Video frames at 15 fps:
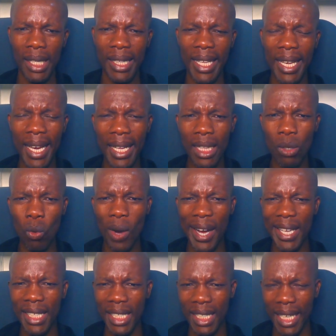They are the
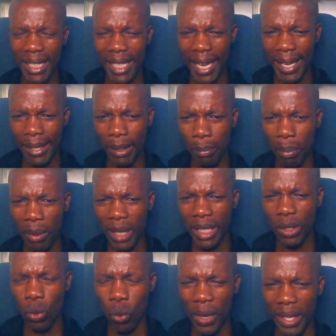ones that I
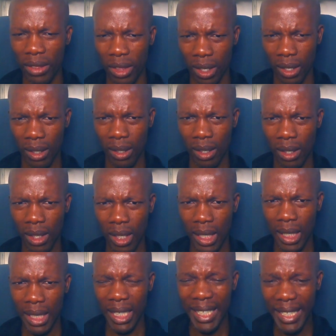plead with.
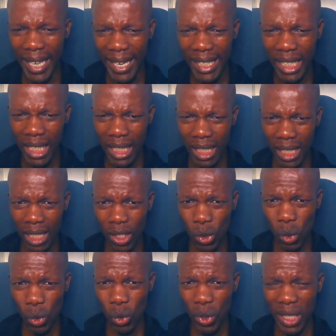The deities, the
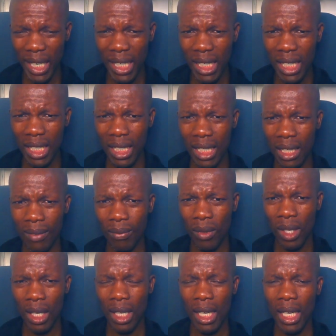Sotho deities,
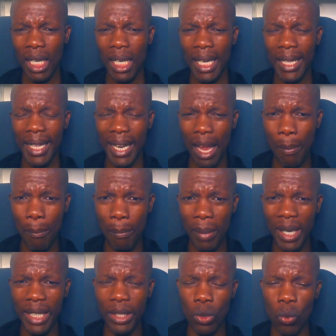that I
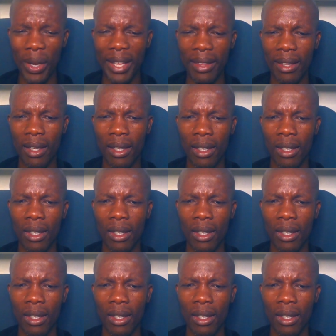plead with